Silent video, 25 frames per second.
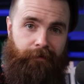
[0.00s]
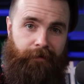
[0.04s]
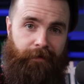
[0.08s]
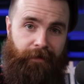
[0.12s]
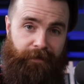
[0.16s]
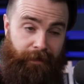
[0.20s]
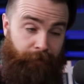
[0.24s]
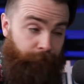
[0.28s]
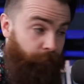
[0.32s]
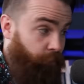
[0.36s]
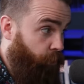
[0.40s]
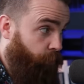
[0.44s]

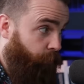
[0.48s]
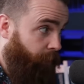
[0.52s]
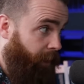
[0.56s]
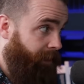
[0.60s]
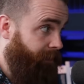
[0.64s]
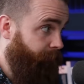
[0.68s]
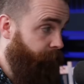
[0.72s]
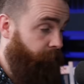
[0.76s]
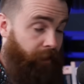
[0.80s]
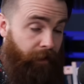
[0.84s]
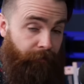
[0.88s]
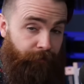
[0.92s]
Because if you're
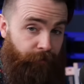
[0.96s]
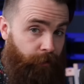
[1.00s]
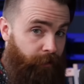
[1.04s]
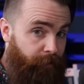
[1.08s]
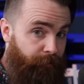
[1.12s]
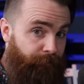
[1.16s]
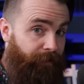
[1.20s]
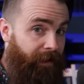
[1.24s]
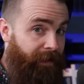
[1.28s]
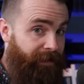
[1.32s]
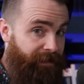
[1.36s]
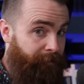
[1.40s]
creative enough, you
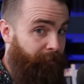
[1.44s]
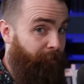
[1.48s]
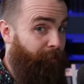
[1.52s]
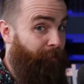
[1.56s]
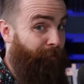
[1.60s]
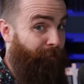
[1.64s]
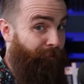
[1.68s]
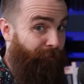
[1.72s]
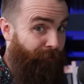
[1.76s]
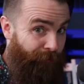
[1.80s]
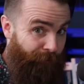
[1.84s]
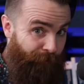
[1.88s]
can find some
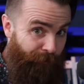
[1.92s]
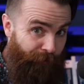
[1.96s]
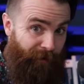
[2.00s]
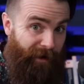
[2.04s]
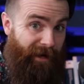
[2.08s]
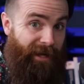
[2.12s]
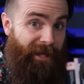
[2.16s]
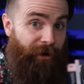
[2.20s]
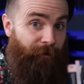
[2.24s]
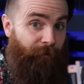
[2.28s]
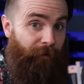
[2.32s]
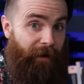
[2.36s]

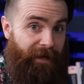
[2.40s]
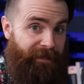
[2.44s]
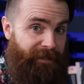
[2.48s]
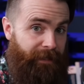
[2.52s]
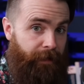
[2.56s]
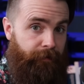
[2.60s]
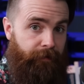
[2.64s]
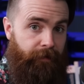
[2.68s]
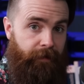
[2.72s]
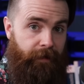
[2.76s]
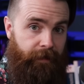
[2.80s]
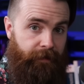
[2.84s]
pretty
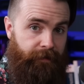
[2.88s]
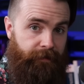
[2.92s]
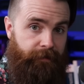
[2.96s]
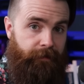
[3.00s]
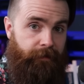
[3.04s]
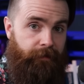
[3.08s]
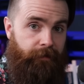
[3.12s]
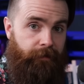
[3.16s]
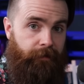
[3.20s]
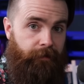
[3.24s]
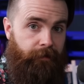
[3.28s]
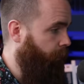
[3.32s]
crazy things.